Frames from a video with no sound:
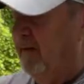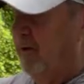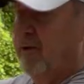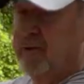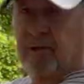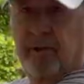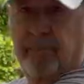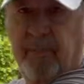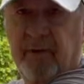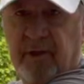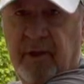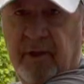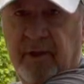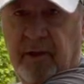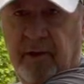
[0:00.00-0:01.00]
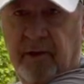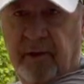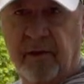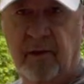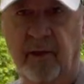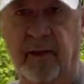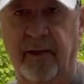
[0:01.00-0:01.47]
here's the position.
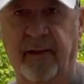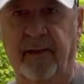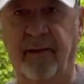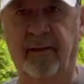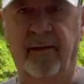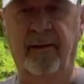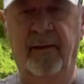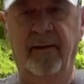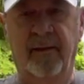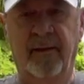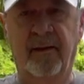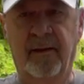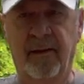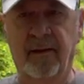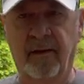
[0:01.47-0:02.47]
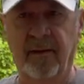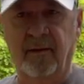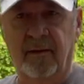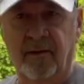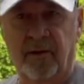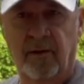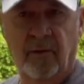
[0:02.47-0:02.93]
Just let it
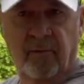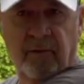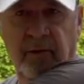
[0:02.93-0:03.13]
you'll,